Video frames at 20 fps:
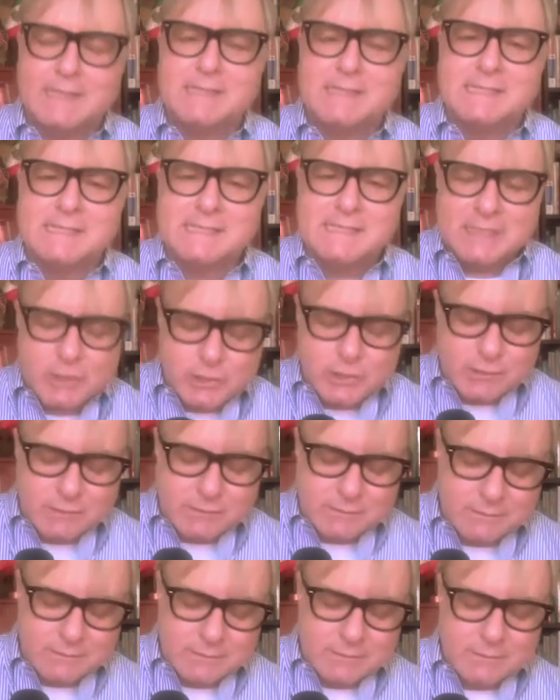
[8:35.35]

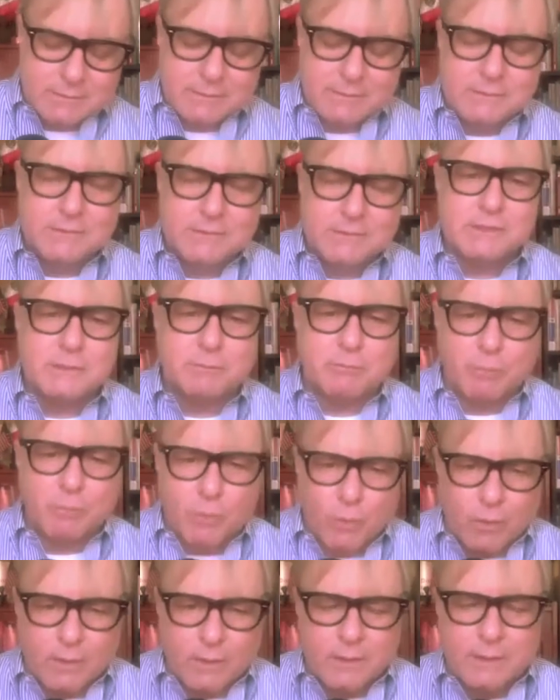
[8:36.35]
decision
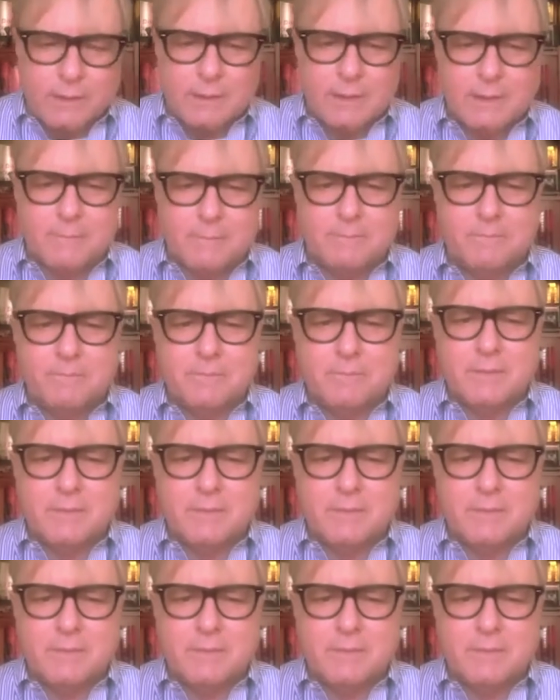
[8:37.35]
support. That